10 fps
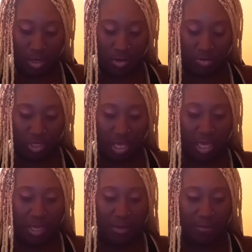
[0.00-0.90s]

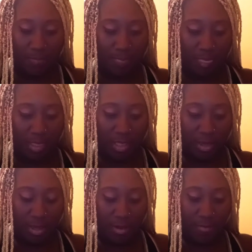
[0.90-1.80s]
Okay,
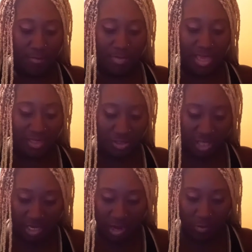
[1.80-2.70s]
next
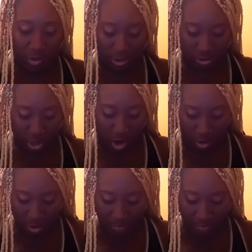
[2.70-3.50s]
thing I want to talk